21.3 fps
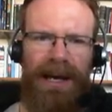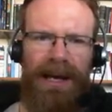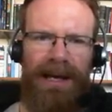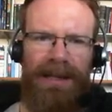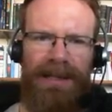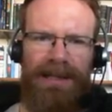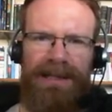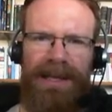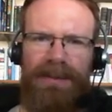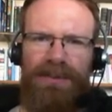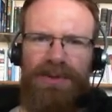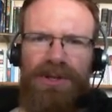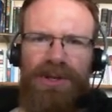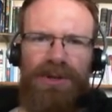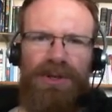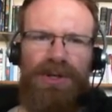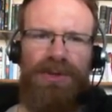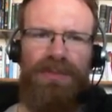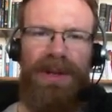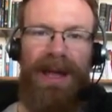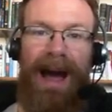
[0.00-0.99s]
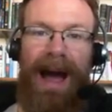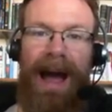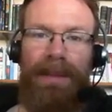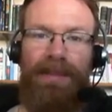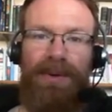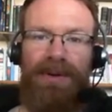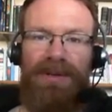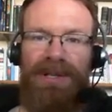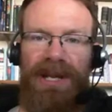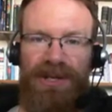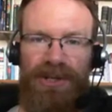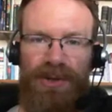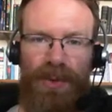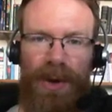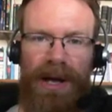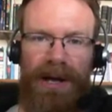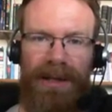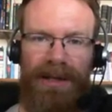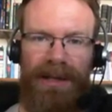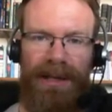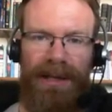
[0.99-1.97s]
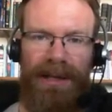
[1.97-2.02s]
Uh, it seems to just be
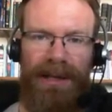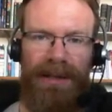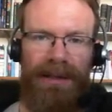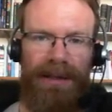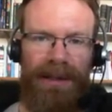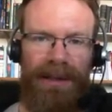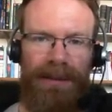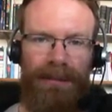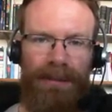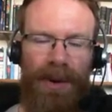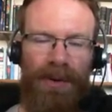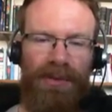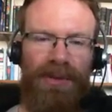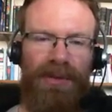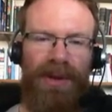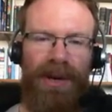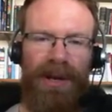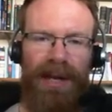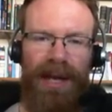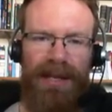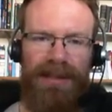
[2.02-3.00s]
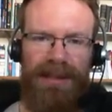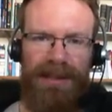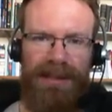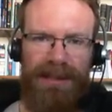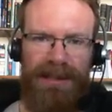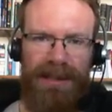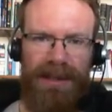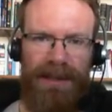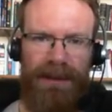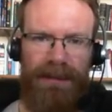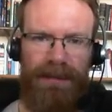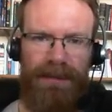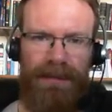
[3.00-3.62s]
hypersexuality in, in both of their cases